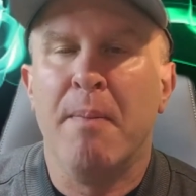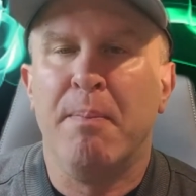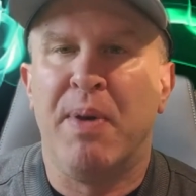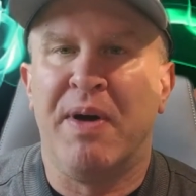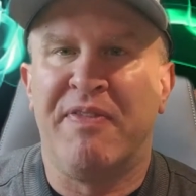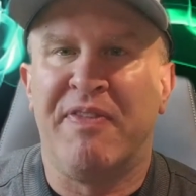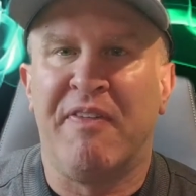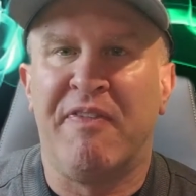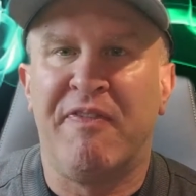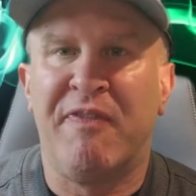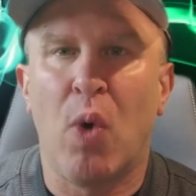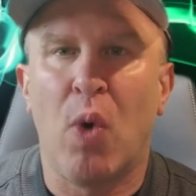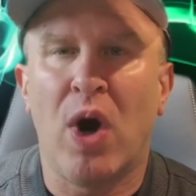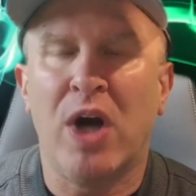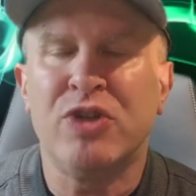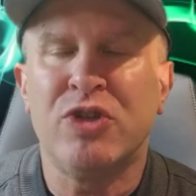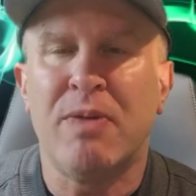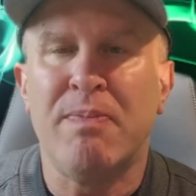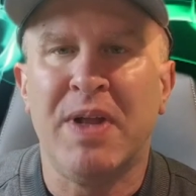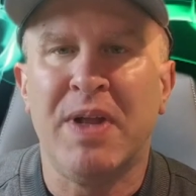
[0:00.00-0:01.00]
But for
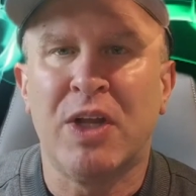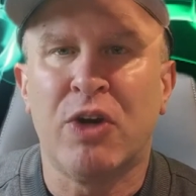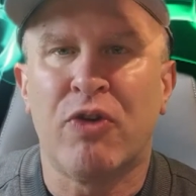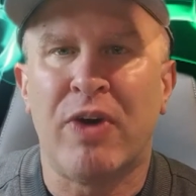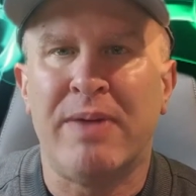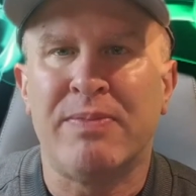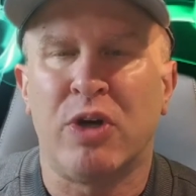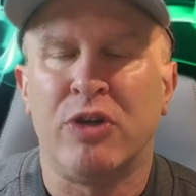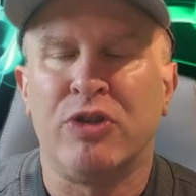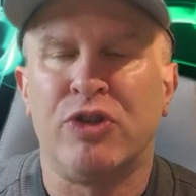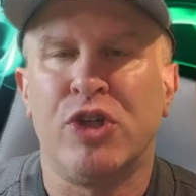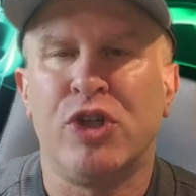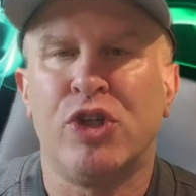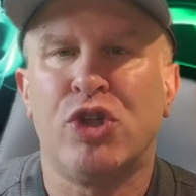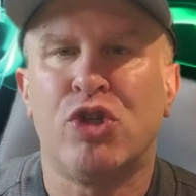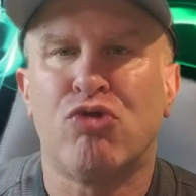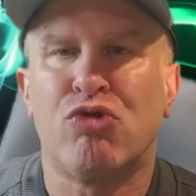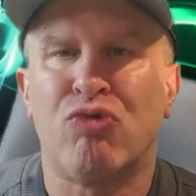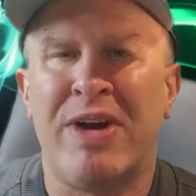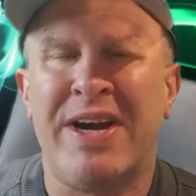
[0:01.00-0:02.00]
400 milligrams or just
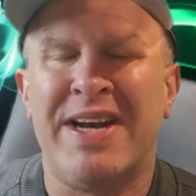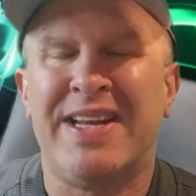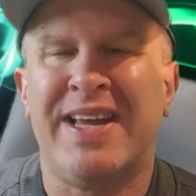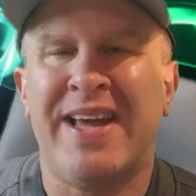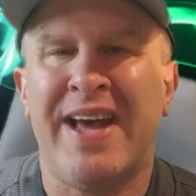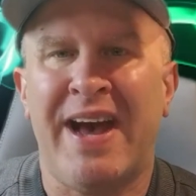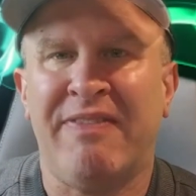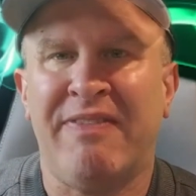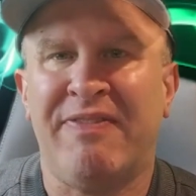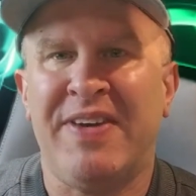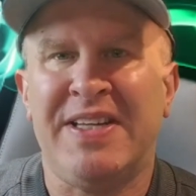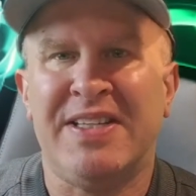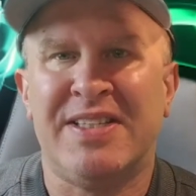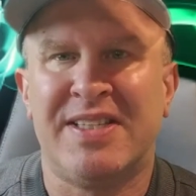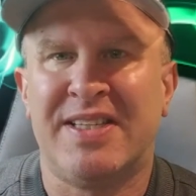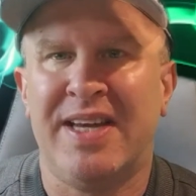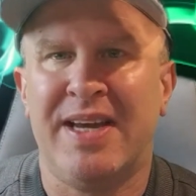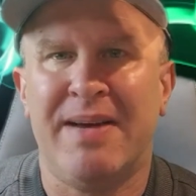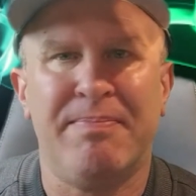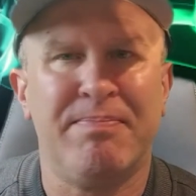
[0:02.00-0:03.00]
straight caffeine
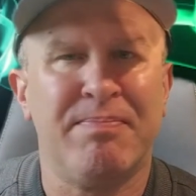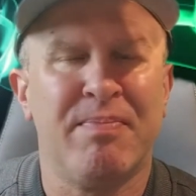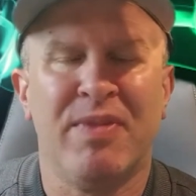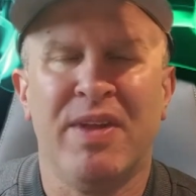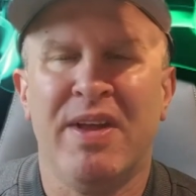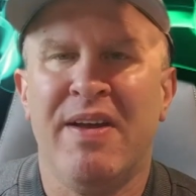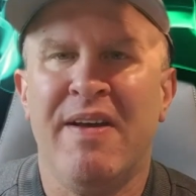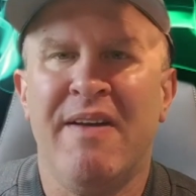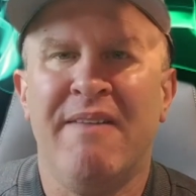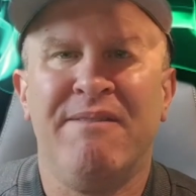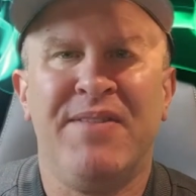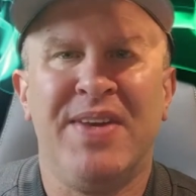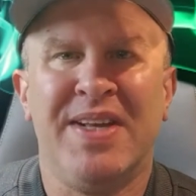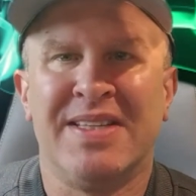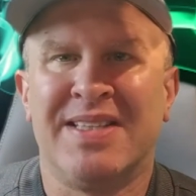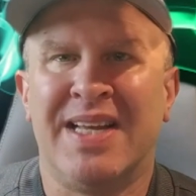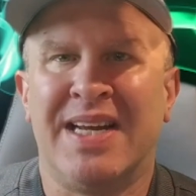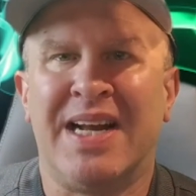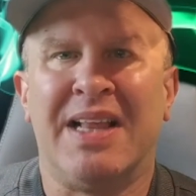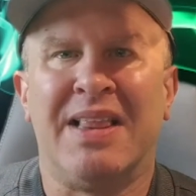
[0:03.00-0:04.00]
stim,
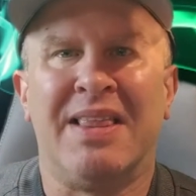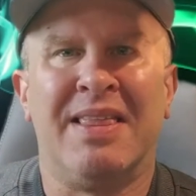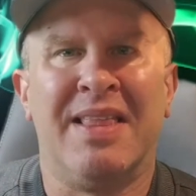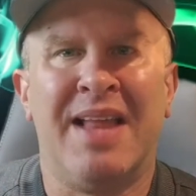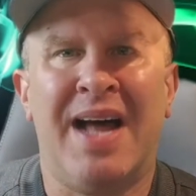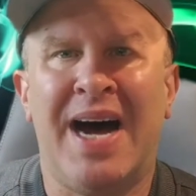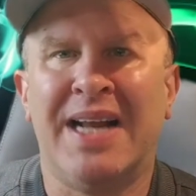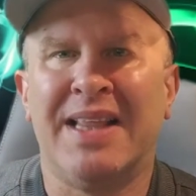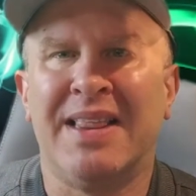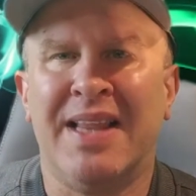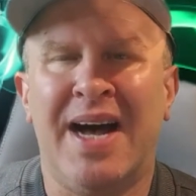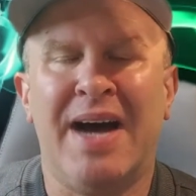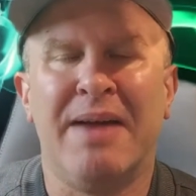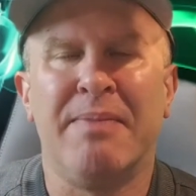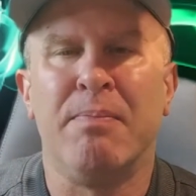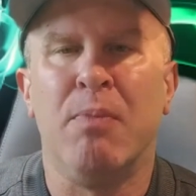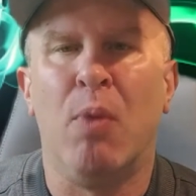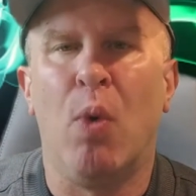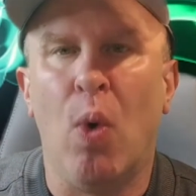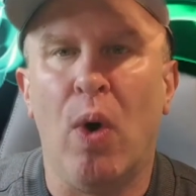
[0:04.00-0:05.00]
feels like a
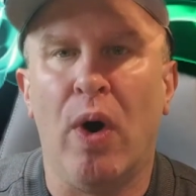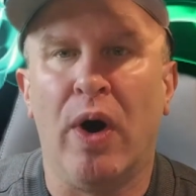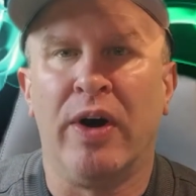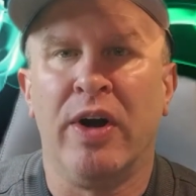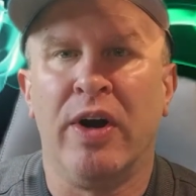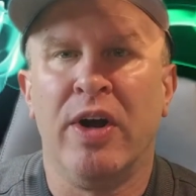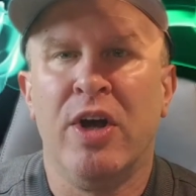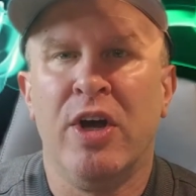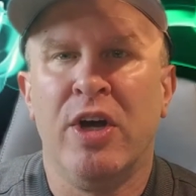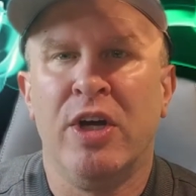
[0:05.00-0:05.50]
lot more.